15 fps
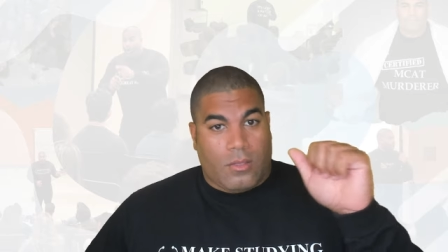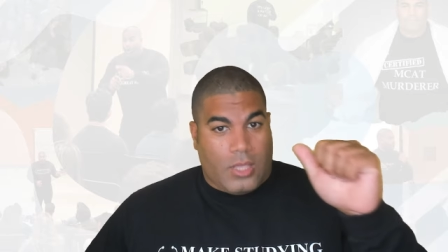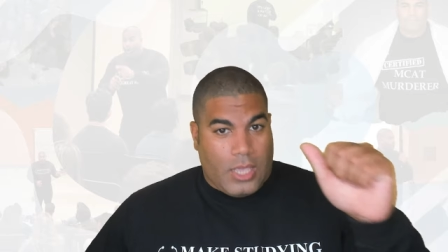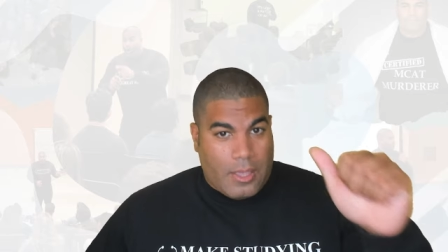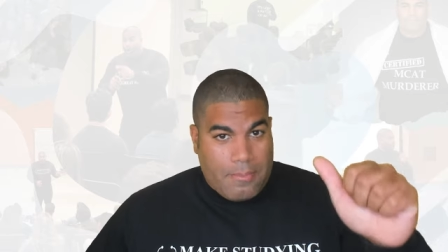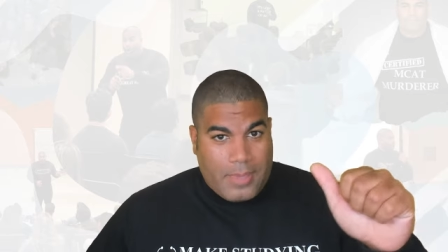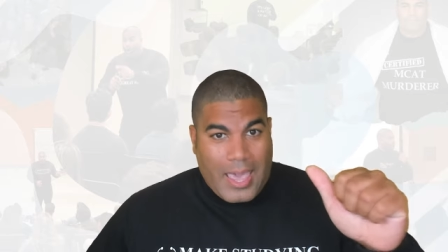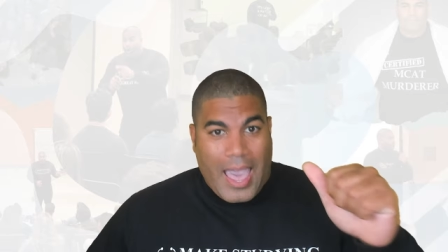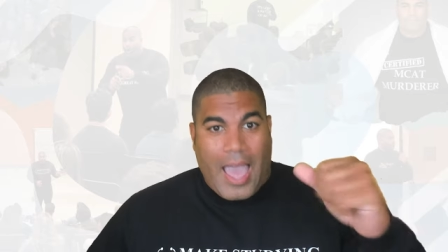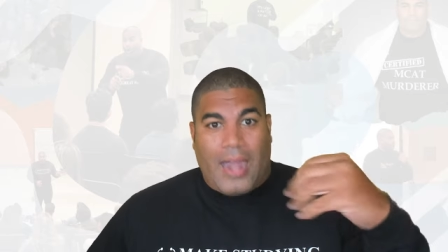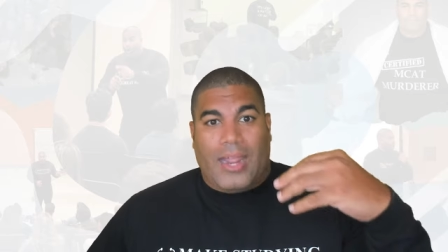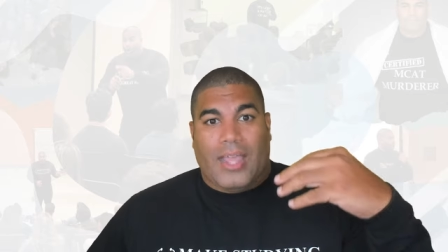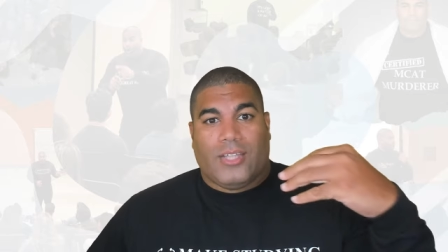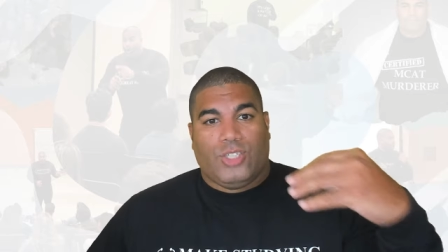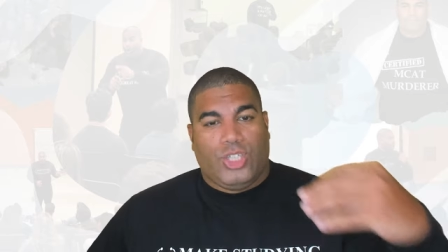MCAT
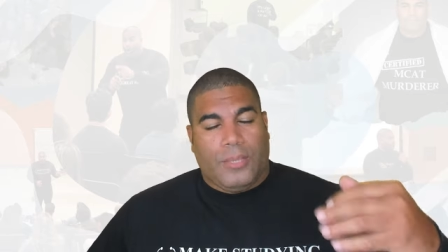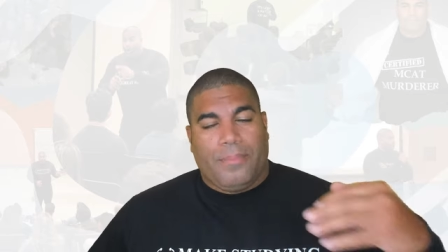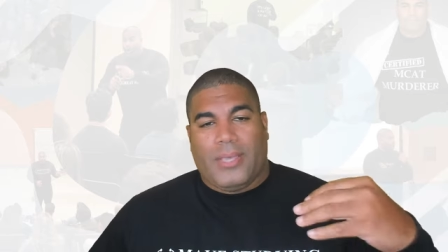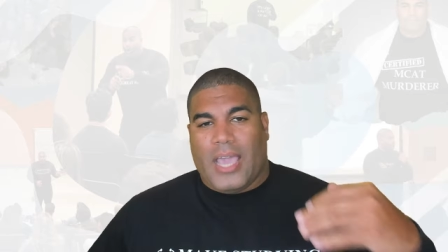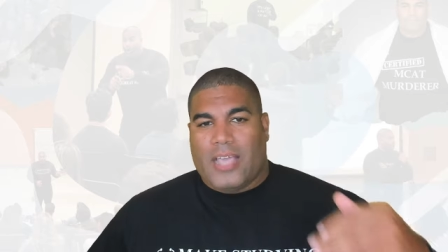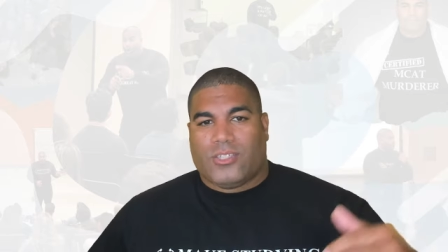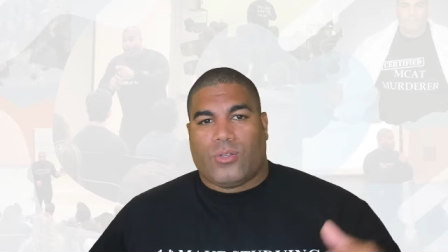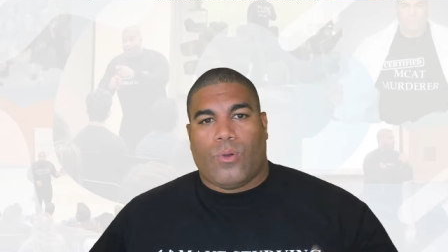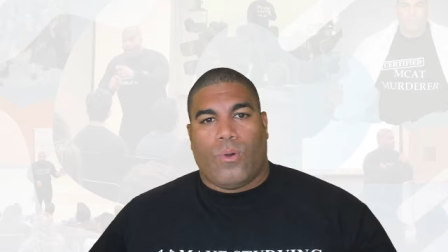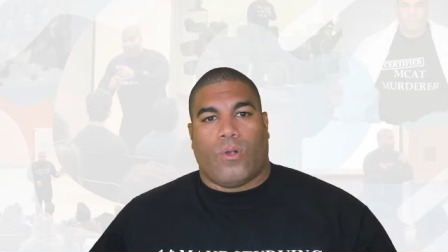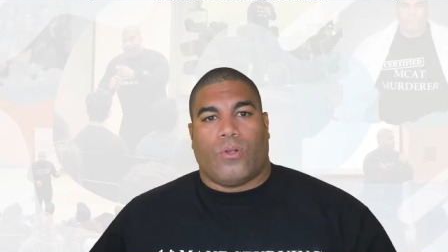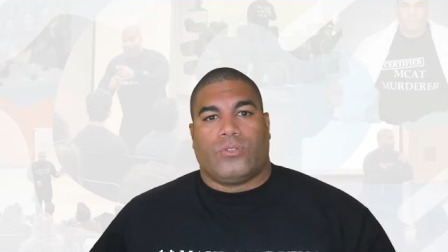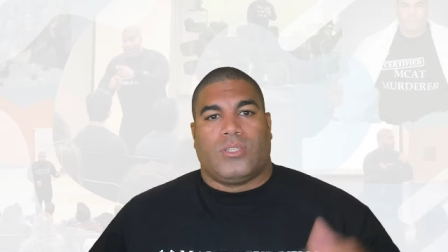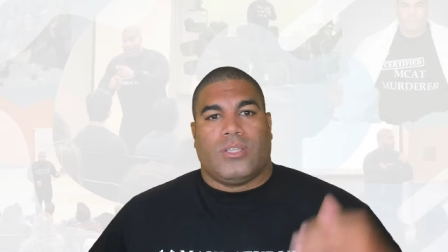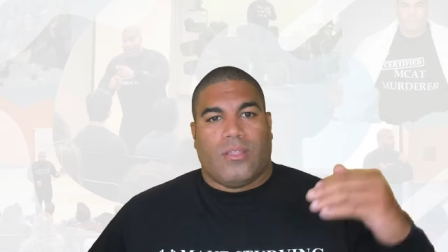and GPA
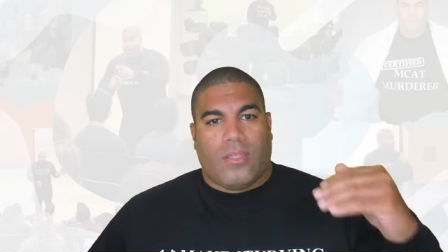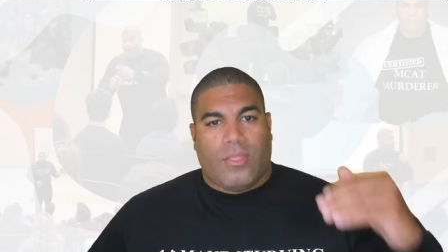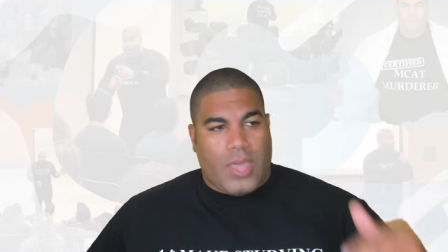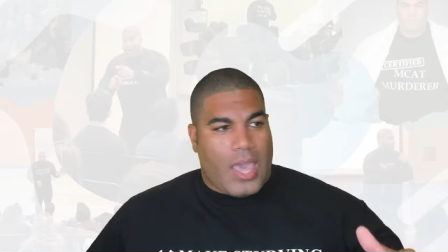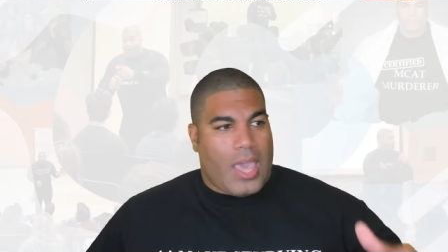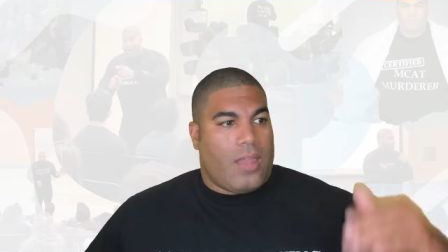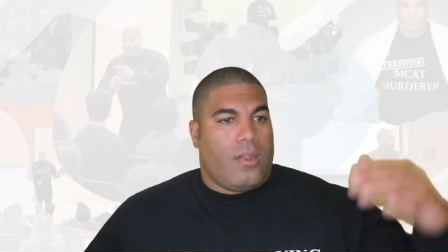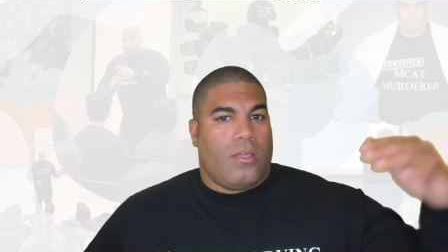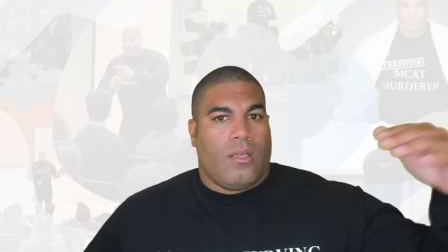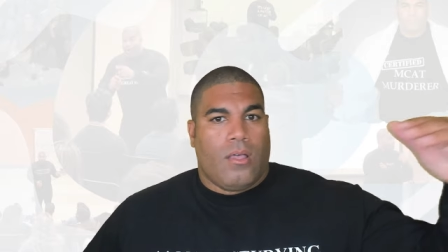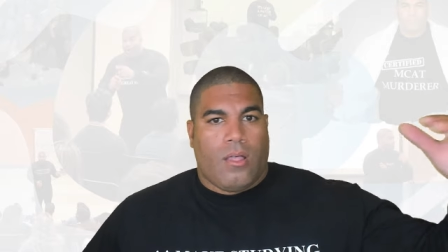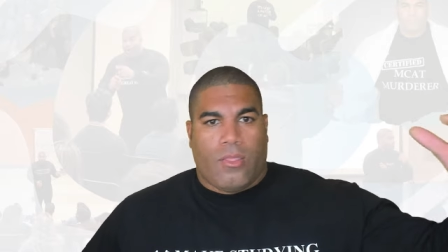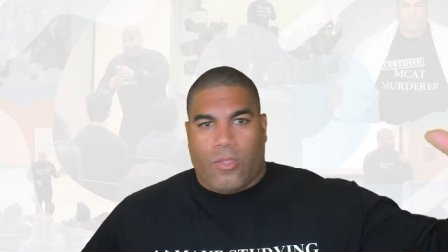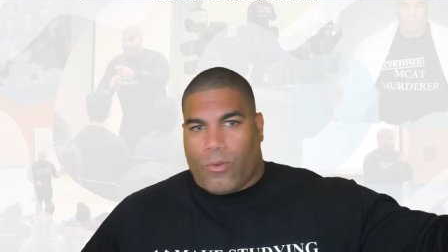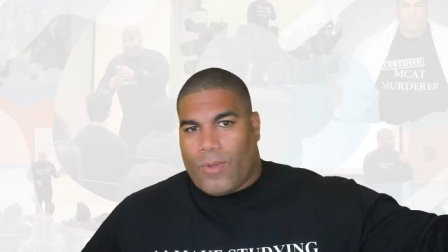scores than
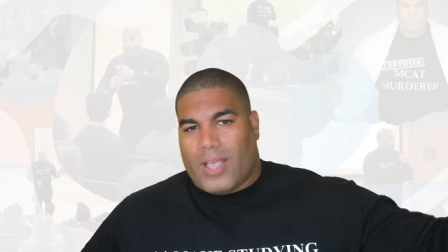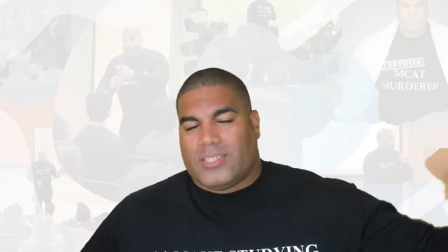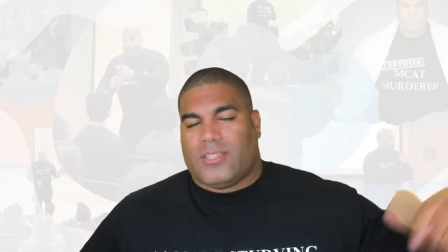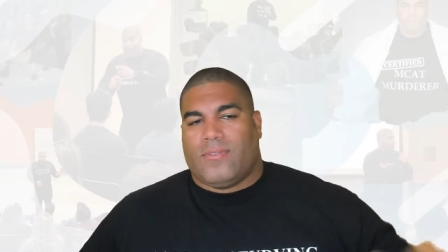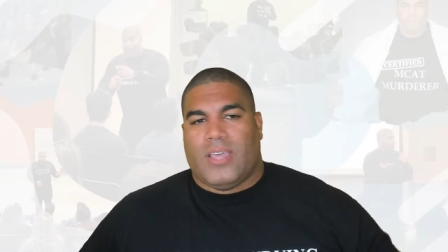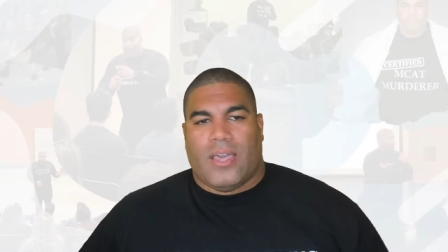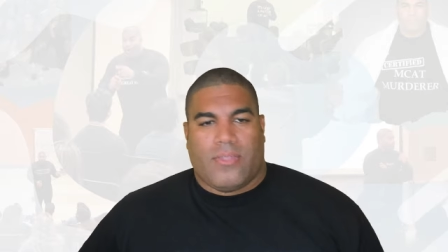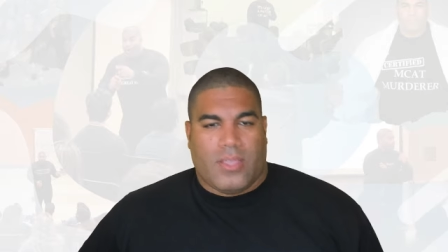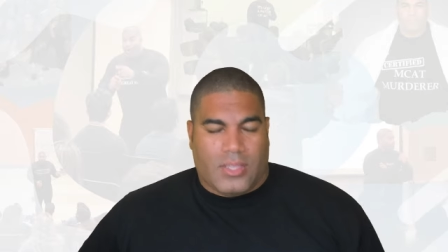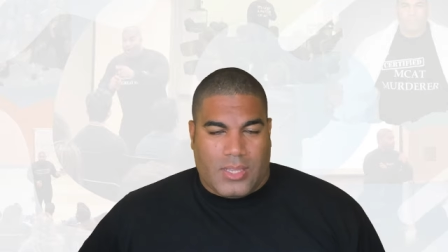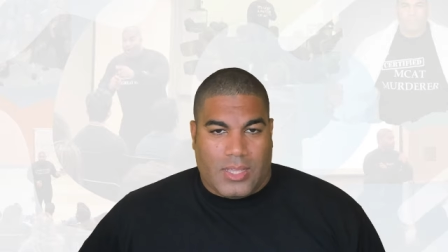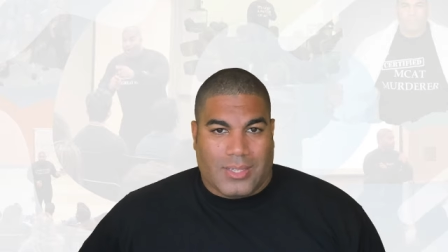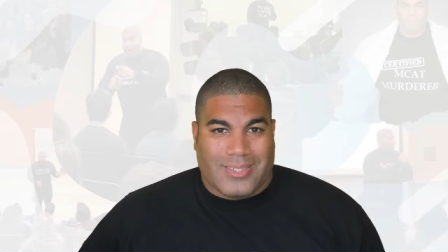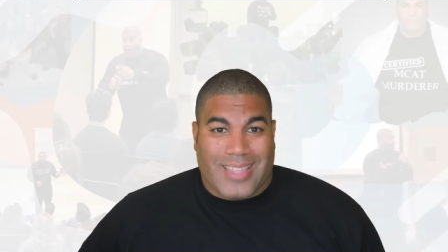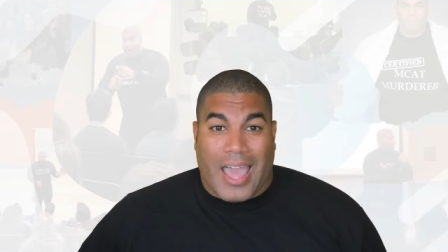the rest of the
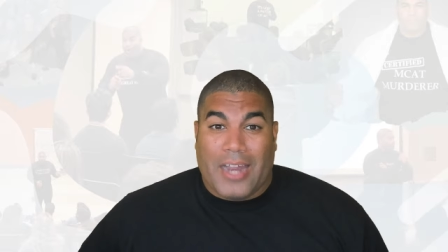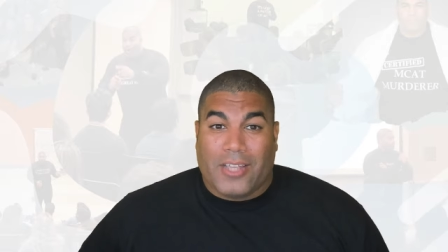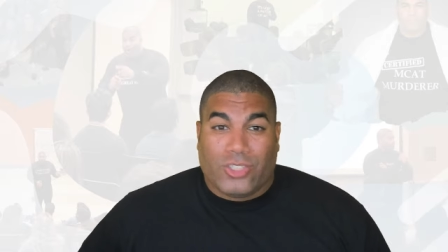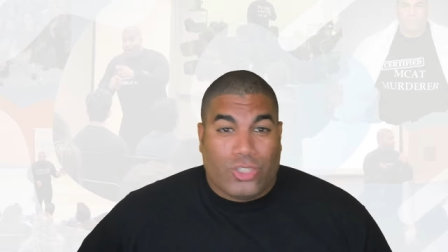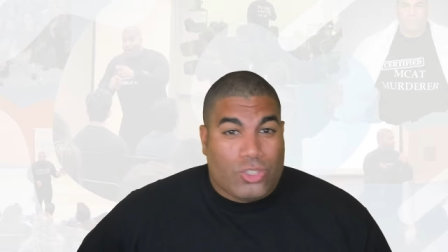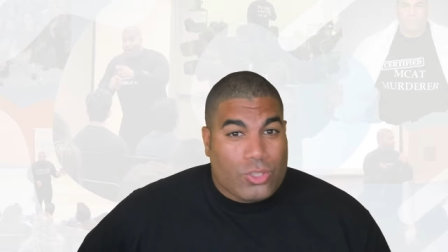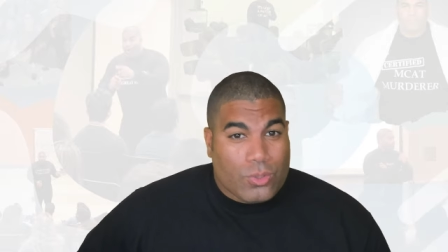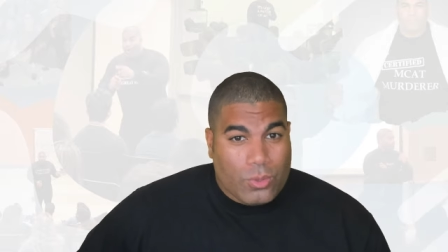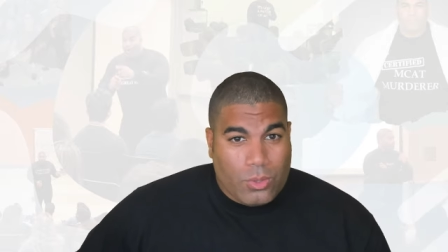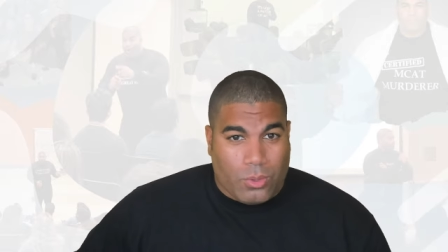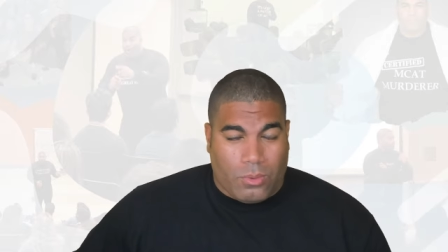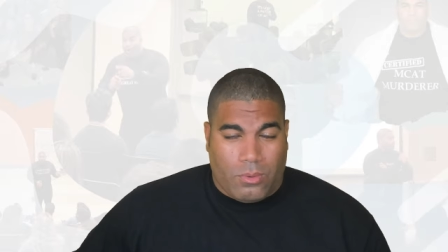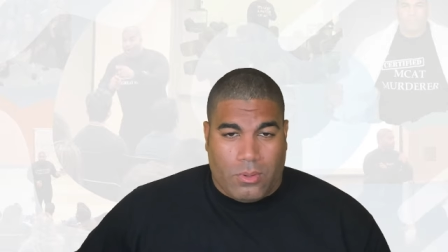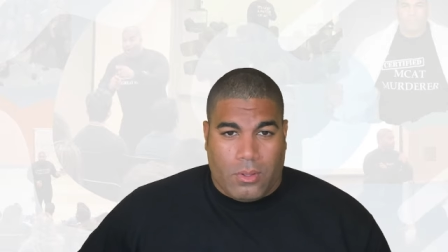ethnicities. That is true.